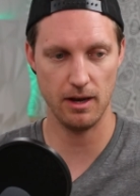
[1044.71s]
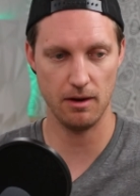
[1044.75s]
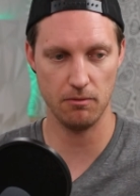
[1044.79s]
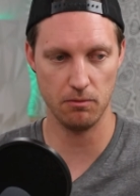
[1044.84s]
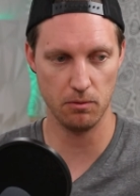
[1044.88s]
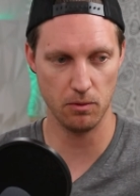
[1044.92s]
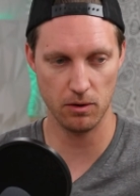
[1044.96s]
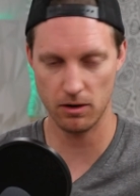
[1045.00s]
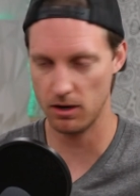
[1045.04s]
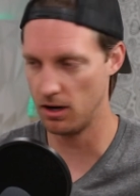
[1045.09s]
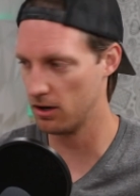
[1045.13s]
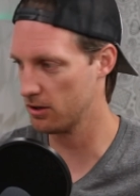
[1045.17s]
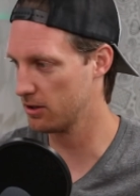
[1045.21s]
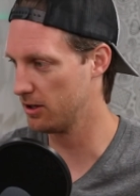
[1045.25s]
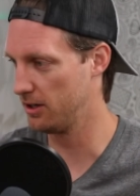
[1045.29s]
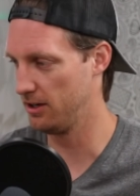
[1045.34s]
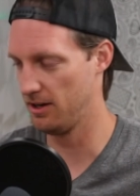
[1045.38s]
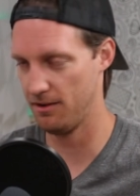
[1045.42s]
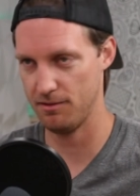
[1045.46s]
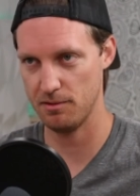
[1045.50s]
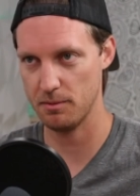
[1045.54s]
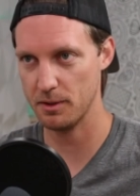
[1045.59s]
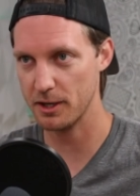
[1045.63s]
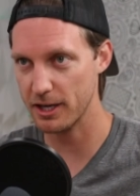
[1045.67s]
we're all good.
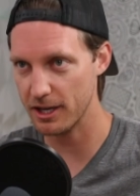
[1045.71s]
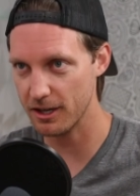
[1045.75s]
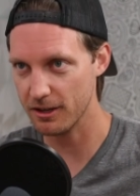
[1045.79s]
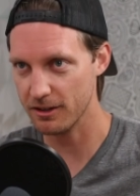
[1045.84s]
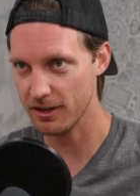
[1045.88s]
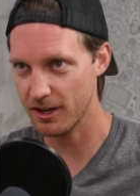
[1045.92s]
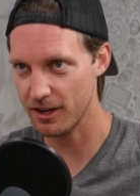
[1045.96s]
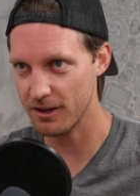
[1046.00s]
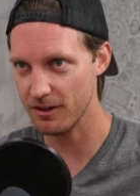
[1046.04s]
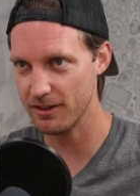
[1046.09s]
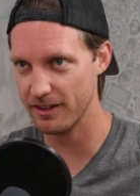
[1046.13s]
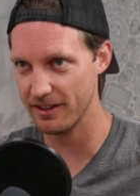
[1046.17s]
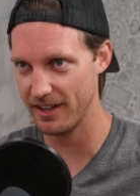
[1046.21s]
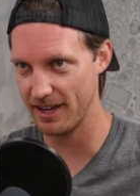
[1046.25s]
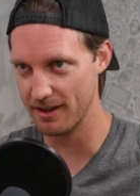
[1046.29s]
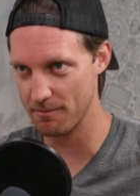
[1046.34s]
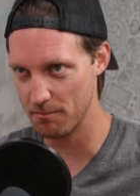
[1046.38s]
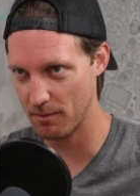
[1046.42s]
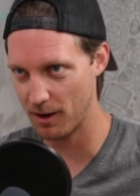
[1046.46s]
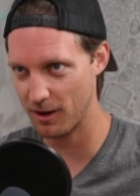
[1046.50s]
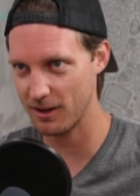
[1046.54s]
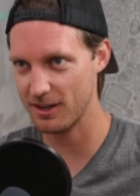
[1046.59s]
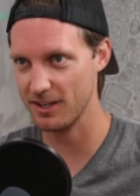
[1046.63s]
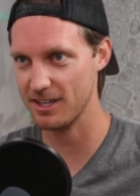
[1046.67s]
Everybody here know that like
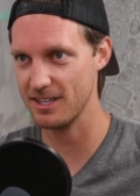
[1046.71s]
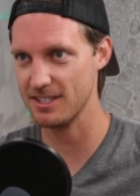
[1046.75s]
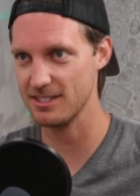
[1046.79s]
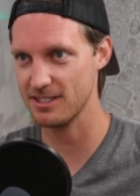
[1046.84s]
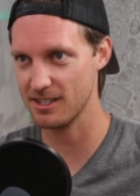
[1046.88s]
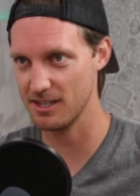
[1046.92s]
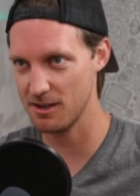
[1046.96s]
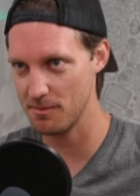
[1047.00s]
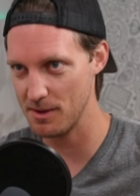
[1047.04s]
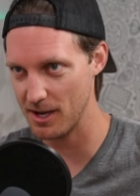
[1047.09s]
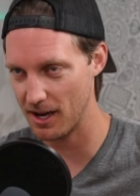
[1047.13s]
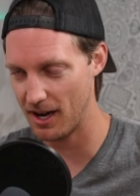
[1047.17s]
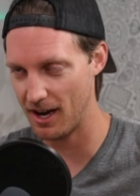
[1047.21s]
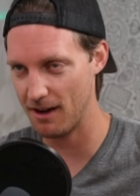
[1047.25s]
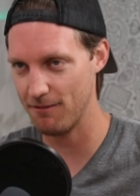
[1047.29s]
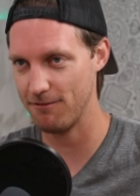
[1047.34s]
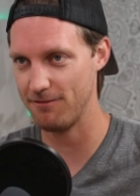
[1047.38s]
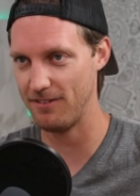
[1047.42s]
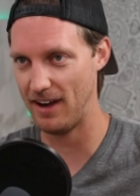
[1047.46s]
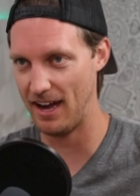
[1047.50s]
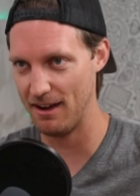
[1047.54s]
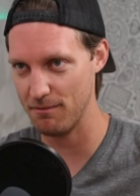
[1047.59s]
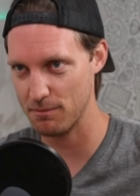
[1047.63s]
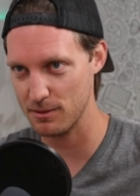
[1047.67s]
marketing's going to be off
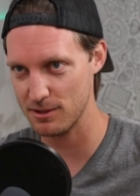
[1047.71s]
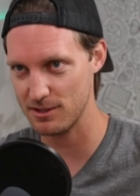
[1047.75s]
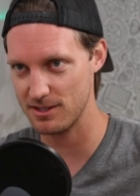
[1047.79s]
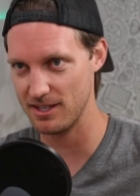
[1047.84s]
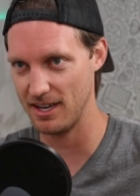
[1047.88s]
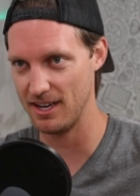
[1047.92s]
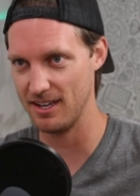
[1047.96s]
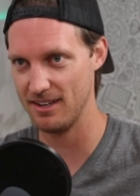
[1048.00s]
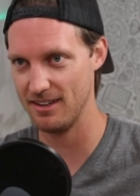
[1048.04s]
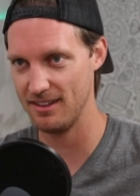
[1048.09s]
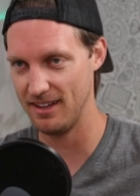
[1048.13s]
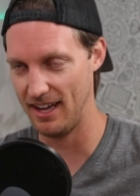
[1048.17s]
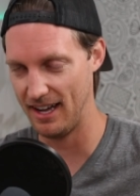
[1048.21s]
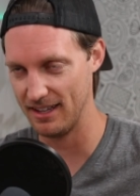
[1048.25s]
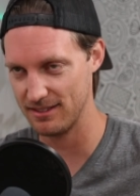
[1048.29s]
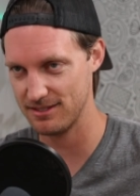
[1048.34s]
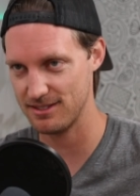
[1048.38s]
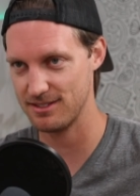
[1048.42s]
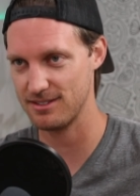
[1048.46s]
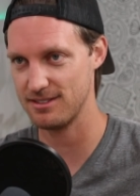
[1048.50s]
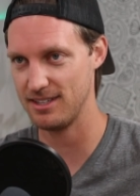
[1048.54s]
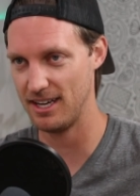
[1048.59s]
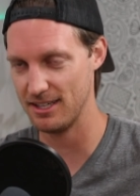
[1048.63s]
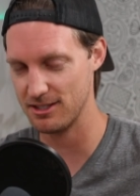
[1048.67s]
5%, and
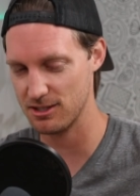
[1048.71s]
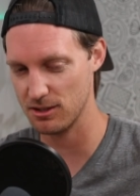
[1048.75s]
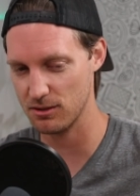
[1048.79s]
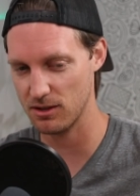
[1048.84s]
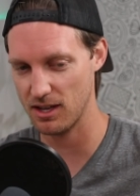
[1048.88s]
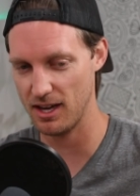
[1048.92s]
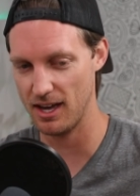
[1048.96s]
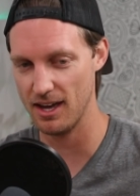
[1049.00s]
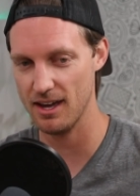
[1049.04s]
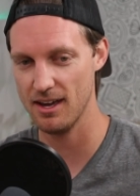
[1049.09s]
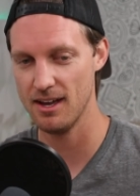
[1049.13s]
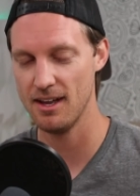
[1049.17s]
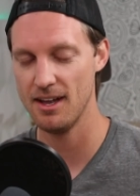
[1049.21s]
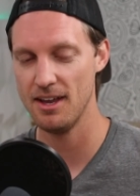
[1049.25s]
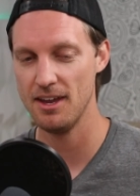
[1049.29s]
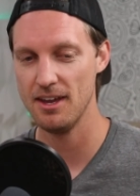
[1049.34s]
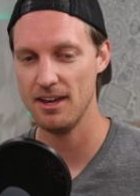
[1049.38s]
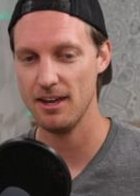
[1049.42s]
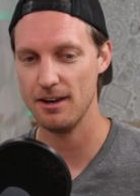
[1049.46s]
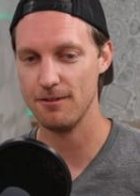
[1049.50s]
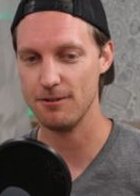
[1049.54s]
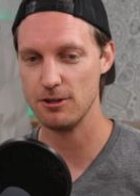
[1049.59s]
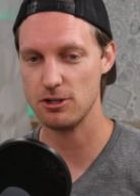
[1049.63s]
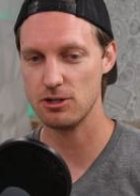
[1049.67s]
that's okay.
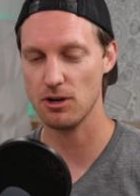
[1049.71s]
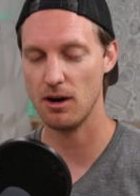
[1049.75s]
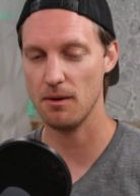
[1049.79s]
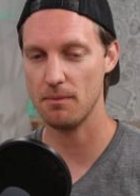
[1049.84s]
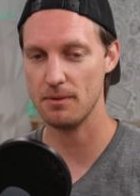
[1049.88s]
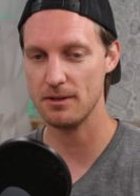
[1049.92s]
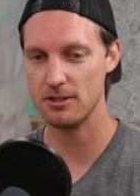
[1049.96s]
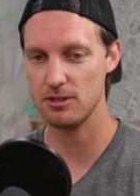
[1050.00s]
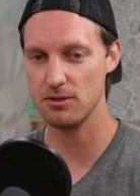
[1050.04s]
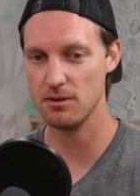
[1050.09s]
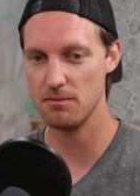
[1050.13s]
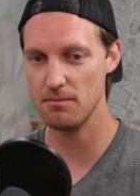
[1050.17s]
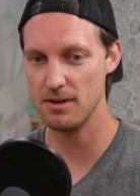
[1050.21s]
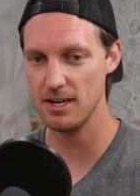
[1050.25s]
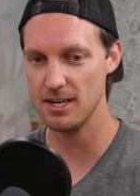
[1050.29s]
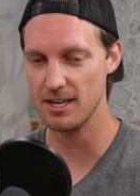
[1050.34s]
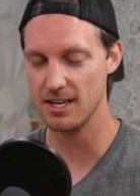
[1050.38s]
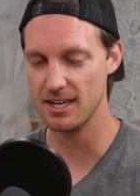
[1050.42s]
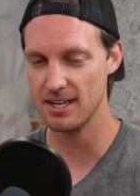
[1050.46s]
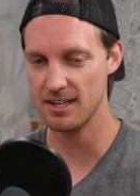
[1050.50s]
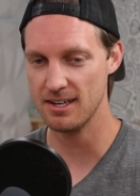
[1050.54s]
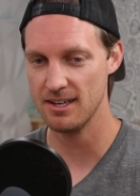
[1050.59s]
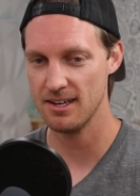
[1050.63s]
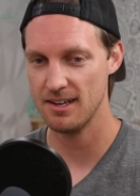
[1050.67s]
If you show up to a
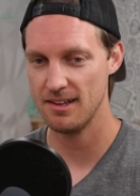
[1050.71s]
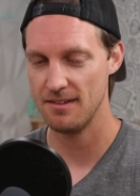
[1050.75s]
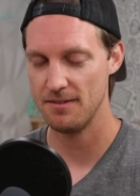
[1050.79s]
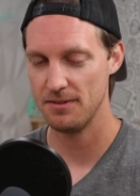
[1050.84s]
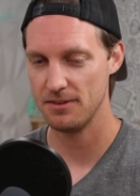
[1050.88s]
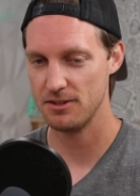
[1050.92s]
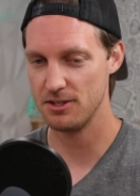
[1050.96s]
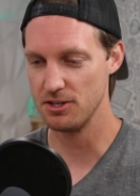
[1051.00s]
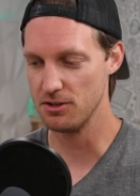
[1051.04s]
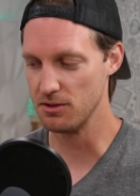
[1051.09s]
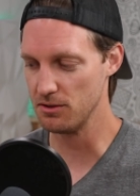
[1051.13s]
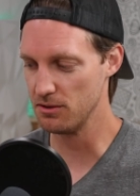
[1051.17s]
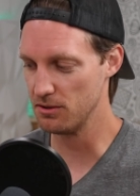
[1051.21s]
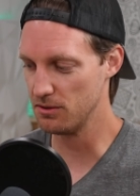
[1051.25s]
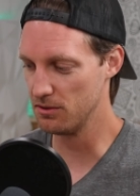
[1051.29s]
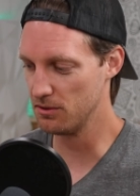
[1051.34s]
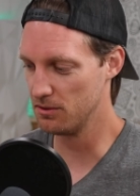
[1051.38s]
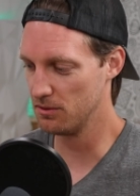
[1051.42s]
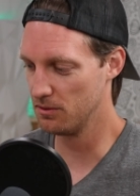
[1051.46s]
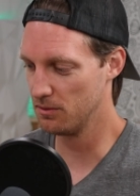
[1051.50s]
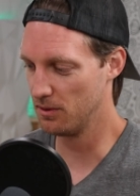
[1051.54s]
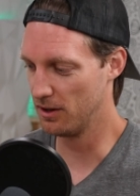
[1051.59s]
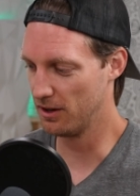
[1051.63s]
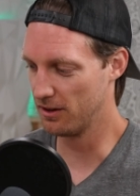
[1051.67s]
meeting
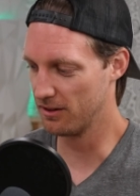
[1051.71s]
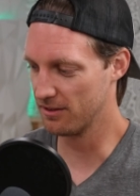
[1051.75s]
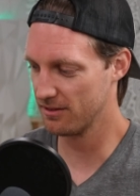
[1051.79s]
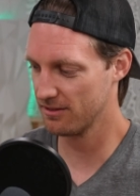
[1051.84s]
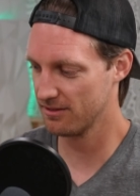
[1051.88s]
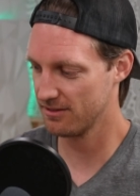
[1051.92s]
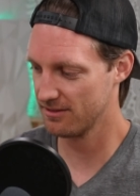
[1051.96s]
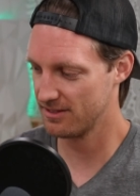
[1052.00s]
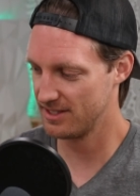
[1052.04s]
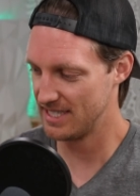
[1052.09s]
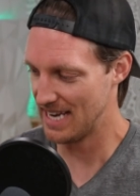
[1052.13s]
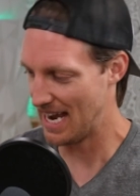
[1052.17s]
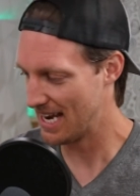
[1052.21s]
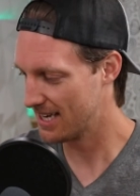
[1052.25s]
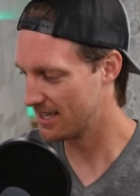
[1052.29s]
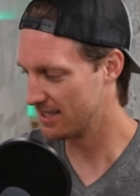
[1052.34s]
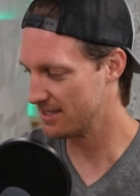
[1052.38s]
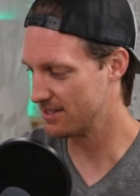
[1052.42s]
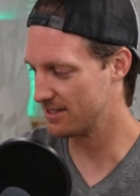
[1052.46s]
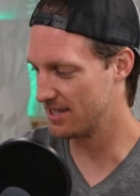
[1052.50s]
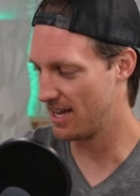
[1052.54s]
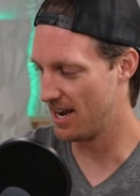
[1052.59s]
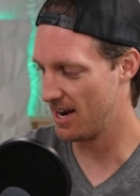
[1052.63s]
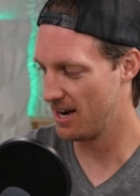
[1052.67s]
to where tech
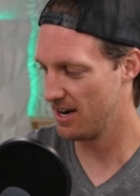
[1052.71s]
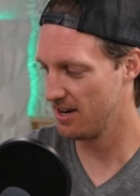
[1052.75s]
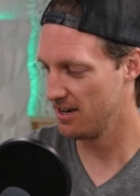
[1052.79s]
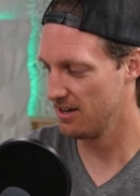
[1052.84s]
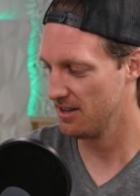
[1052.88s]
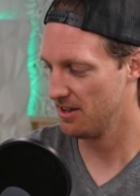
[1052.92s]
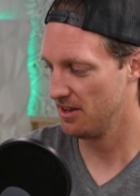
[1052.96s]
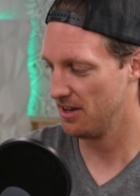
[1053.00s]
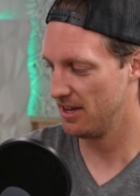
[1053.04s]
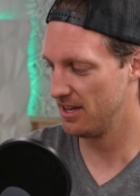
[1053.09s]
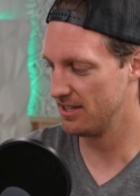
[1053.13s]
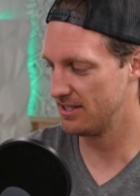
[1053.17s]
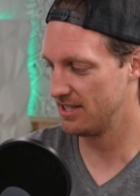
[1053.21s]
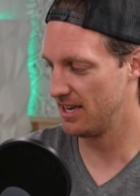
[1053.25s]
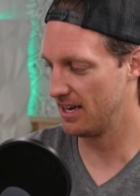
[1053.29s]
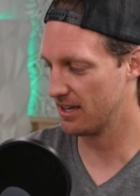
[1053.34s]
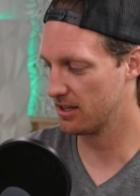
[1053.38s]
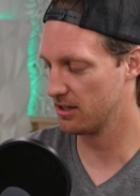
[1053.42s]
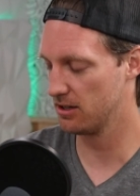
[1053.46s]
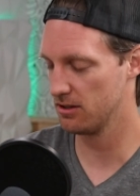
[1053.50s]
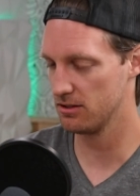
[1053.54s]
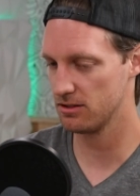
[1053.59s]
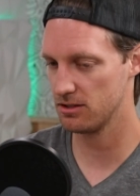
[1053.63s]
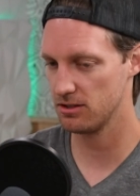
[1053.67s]
is there and tech
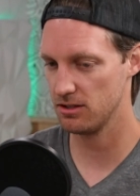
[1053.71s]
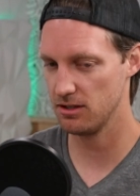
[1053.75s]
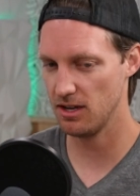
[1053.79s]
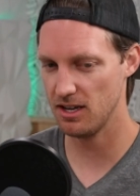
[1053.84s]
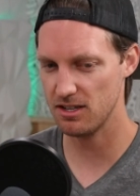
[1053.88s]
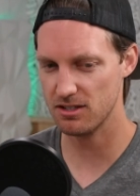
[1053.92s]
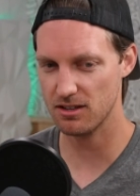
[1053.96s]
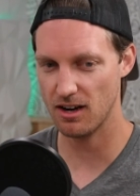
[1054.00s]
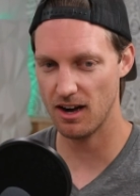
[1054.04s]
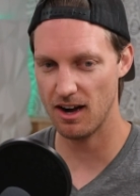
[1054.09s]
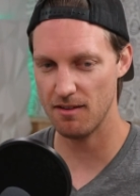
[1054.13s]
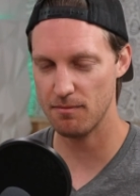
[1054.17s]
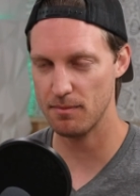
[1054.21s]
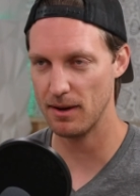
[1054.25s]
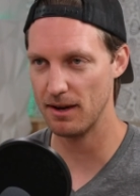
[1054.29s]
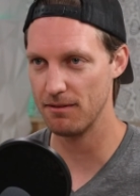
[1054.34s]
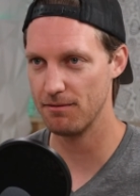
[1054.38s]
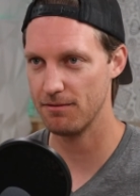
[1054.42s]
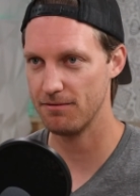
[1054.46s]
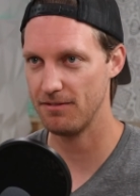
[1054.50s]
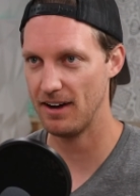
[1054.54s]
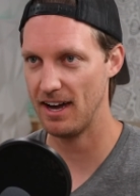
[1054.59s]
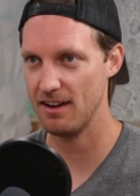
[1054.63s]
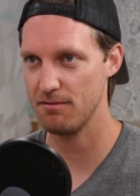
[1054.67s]
goes, you guys are off by
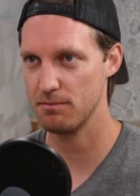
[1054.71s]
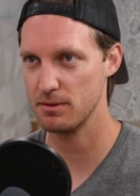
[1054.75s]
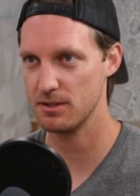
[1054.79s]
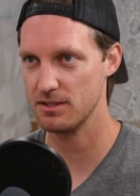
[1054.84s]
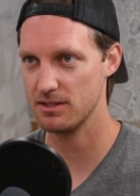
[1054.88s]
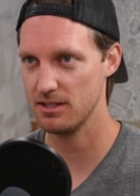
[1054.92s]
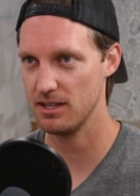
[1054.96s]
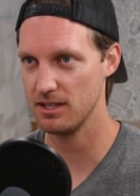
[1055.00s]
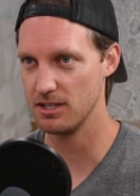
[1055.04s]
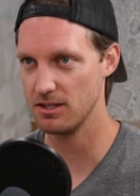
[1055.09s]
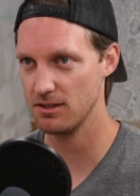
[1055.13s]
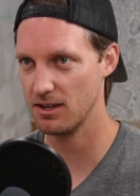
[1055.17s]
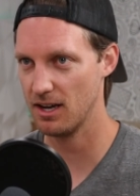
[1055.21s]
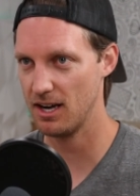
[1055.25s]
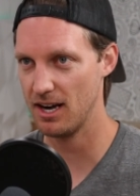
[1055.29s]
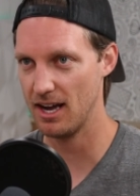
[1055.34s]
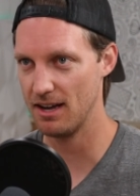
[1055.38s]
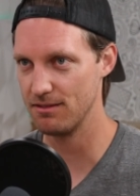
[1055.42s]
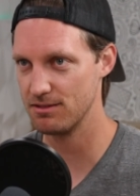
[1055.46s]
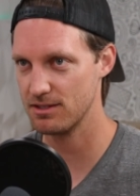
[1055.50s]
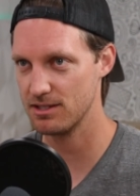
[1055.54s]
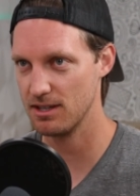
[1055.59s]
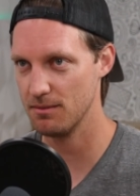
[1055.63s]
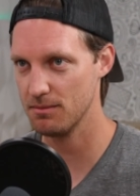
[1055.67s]
5%. You got to
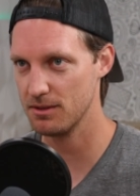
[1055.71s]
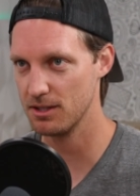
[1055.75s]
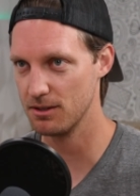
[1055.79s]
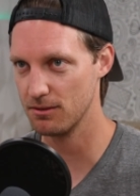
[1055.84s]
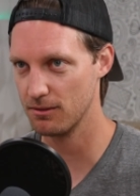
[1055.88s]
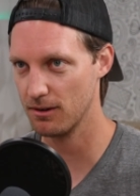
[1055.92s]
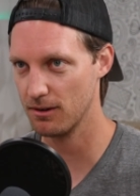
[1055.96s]
have something